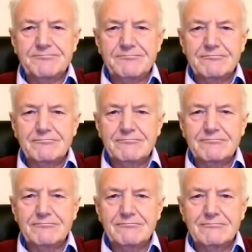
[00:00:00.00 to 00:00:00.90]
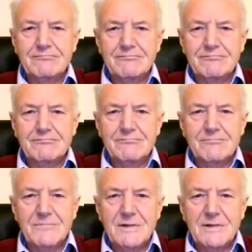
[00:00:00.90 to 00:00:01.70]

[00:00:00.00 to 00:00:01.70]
(silence)